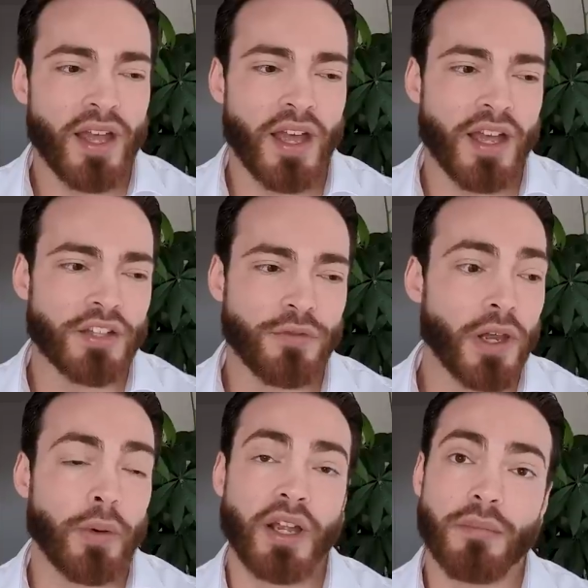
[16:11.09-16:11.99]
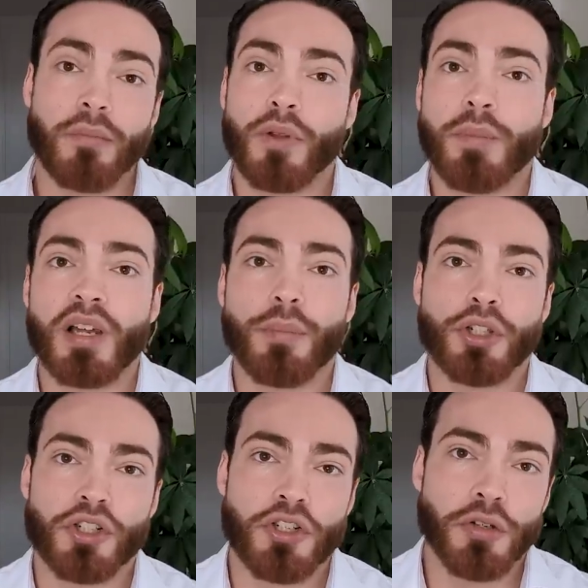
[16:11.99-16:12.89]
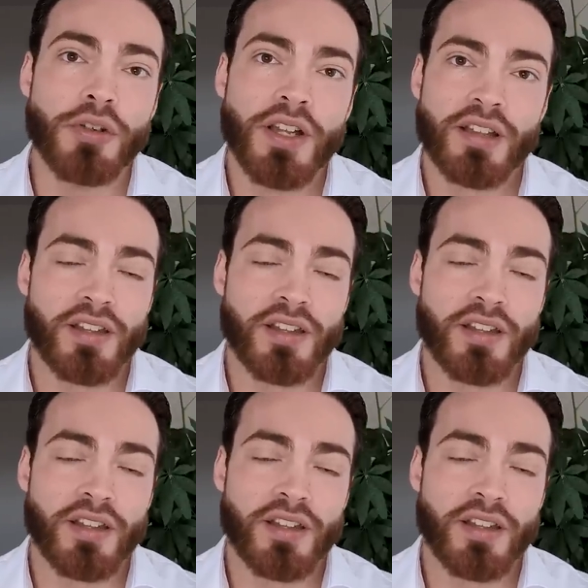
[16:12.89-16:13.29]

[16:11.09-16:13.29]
and following what bodybuilders do,